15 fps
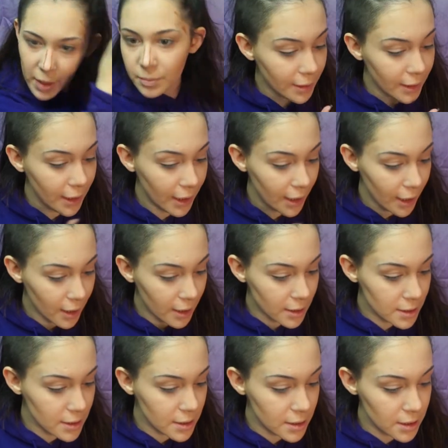
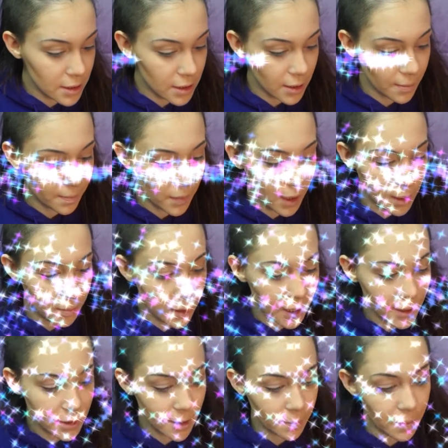Next, I
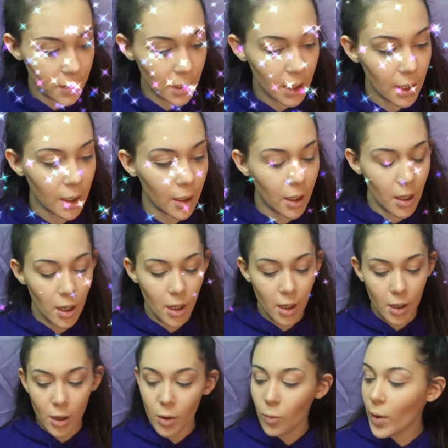picked up the
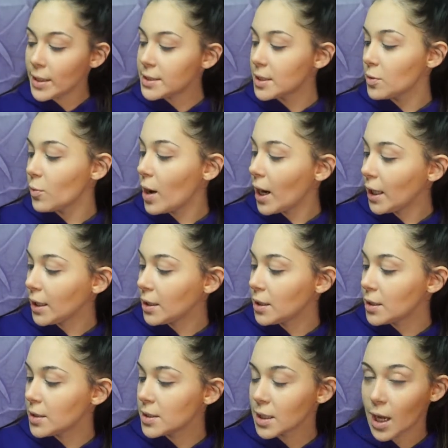Wet n
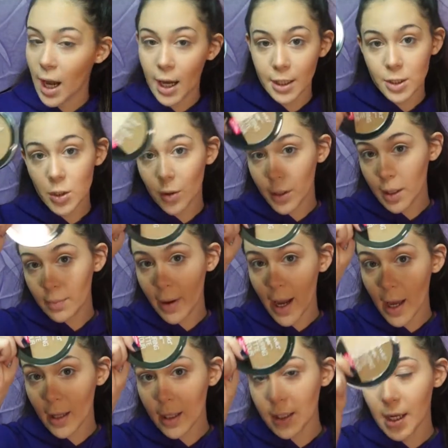Wild contouring
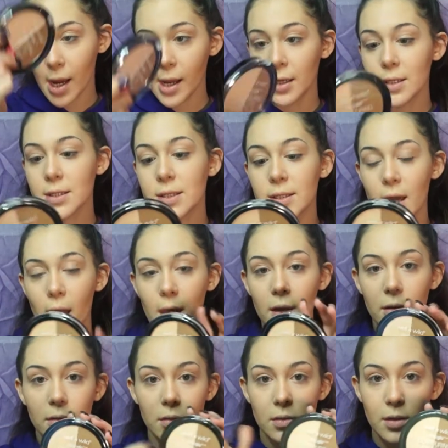palette, kind of set
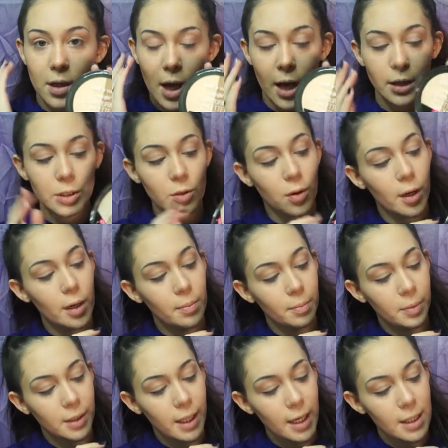the contour in
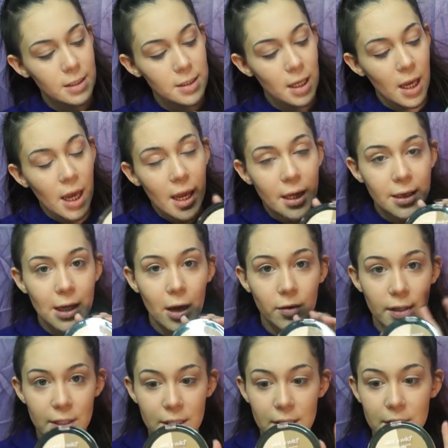place. Now
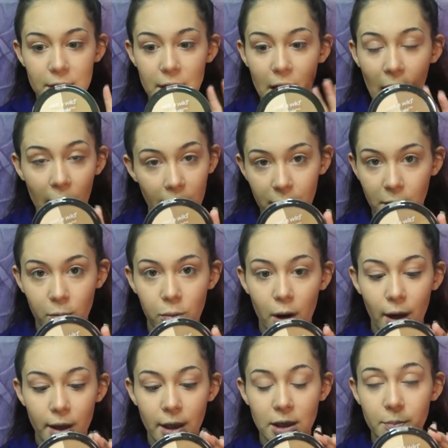this is not a new
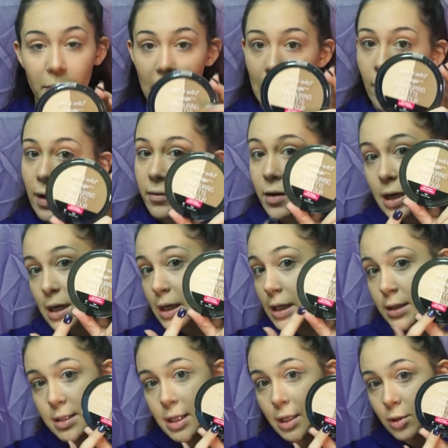product, but however it
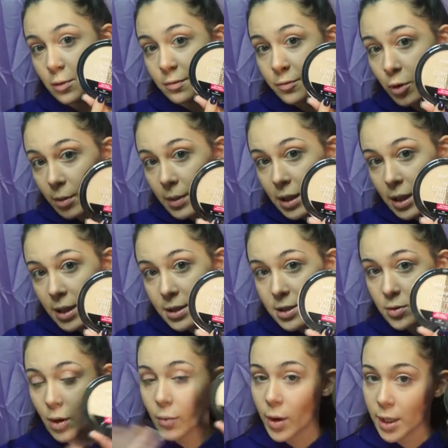is a new formula, so
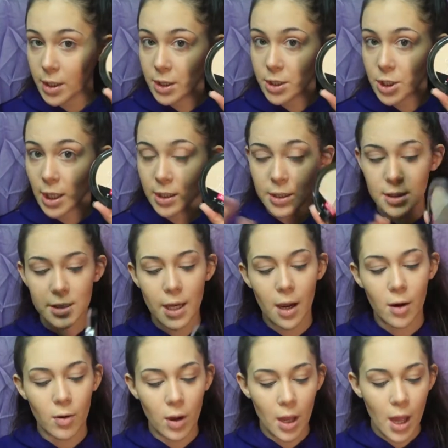I wanted to check this
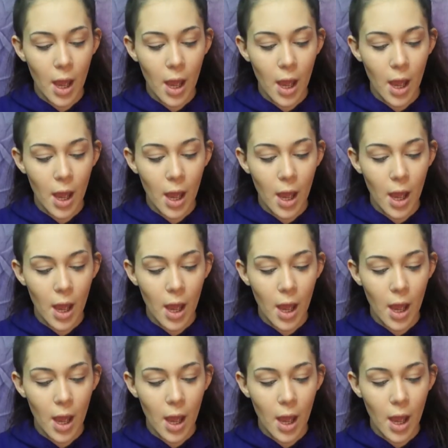out.